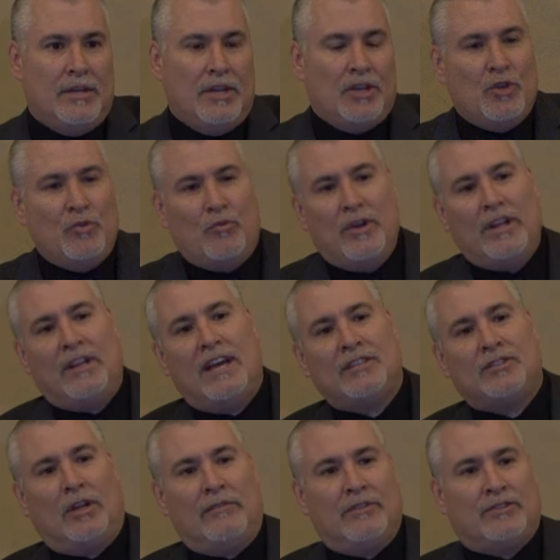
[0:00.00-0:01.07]
You realize
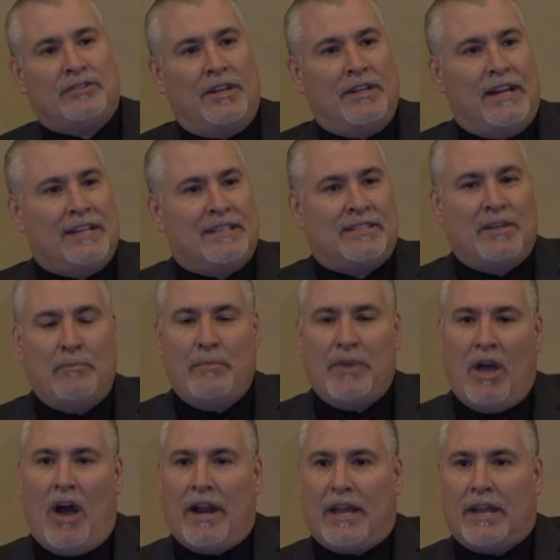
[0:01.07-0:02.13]
all of a sudden that it's
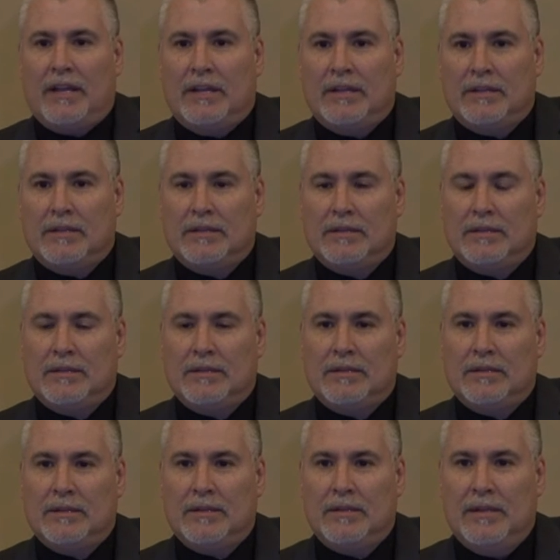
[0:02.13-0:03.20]
symbiotic,
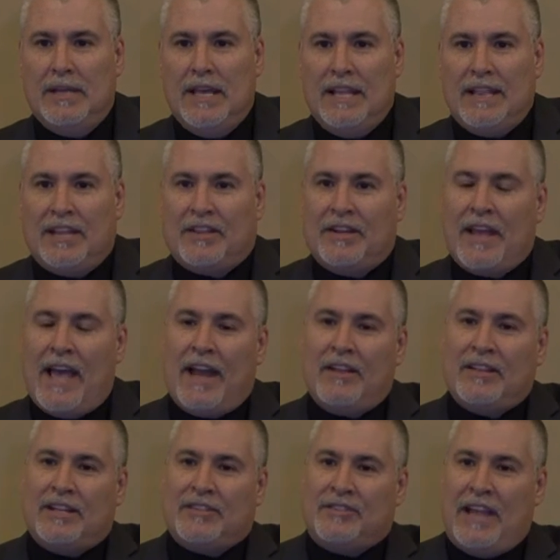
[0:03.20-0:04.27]
that the data
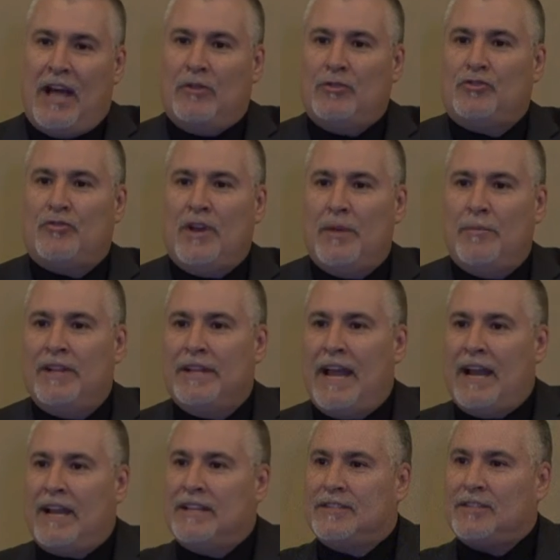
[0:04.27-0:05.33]
that's downstream and the
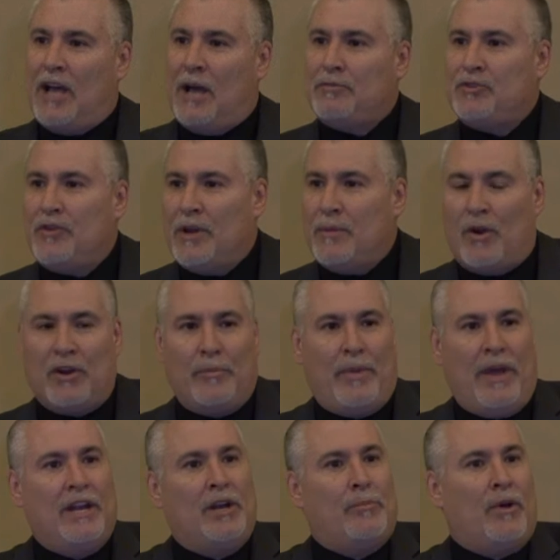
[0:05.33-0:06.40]
data that's upstream are
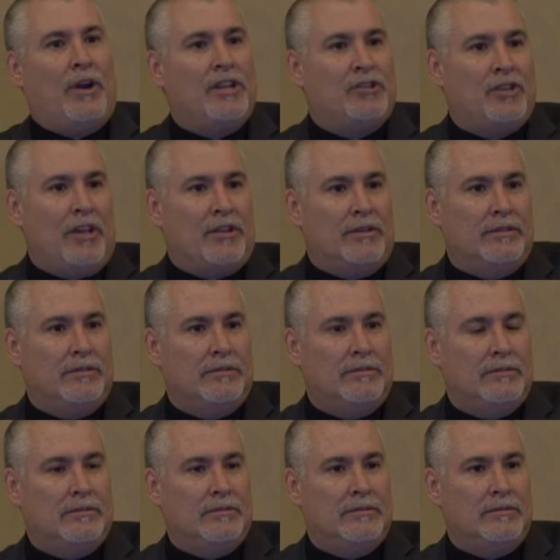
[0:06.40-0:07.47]
dependent upon each other,
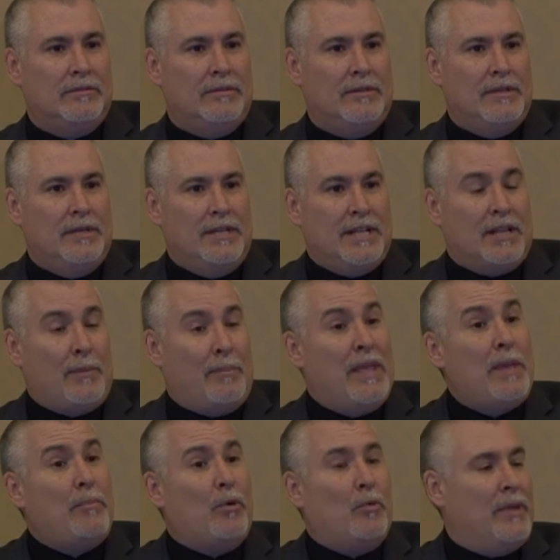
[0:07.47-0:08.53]
that the
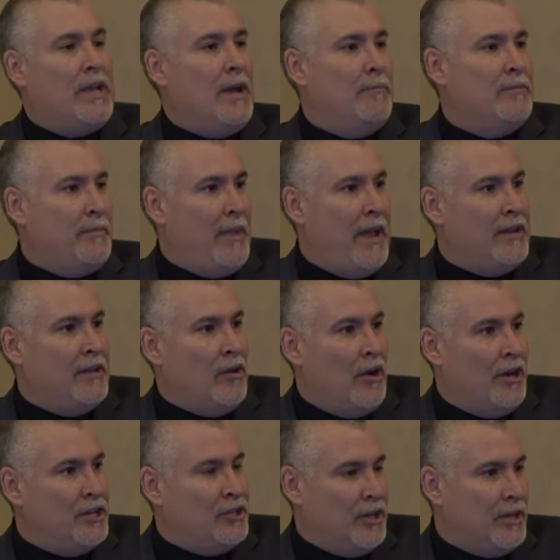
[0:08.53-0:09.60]
people become dependent on
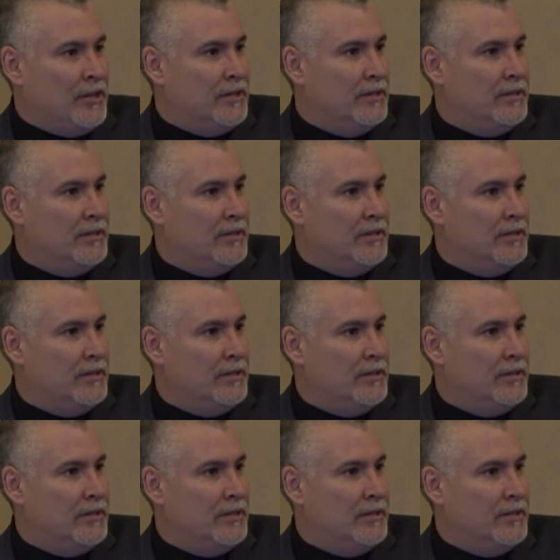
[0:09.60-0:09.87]
each other.